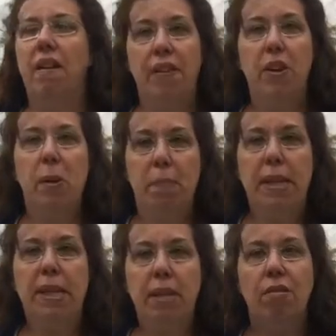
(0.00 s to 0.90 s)
a very
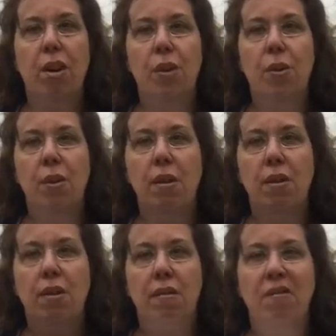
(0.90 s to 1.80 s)
busy road.
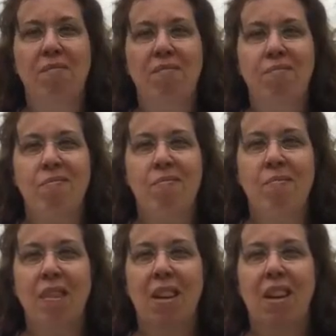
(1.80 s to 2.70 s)

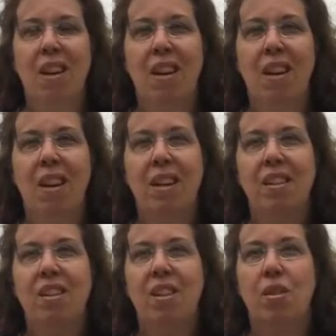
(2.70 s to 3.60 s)

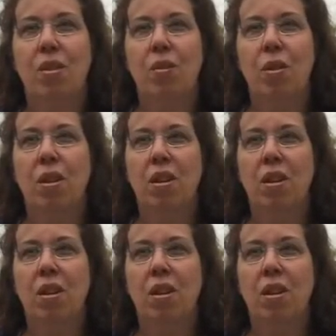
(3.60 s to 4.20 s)
And so